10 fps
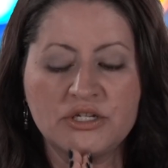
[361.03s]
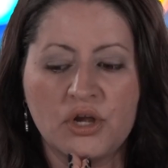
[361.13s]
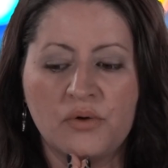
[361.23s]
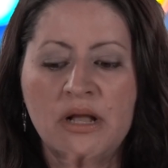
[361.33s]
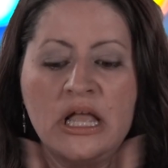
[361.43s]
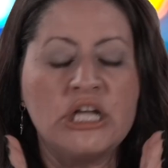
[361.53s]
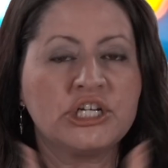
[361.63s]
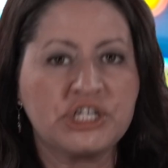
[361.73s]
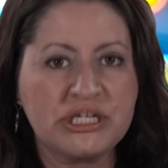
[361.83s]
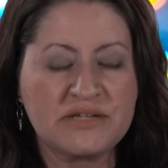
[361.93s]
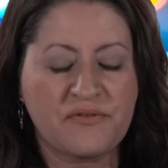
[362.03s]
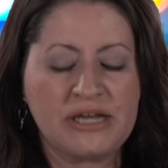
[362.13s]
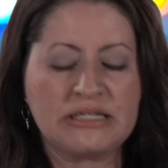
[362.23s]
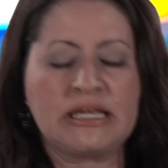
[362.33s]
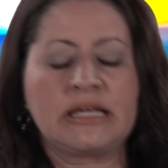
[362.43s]
So she's
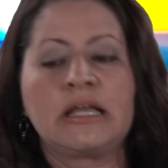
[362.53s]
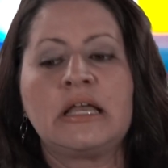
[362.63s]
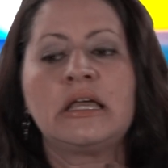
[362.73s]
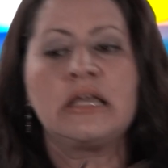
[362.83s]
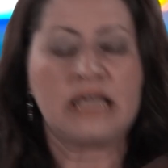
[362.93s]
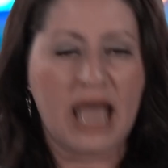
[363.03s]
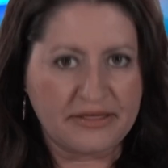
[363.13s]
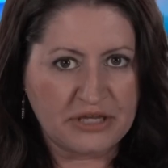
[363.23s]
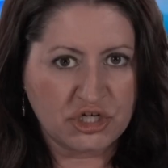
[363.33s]
frantic. Kathy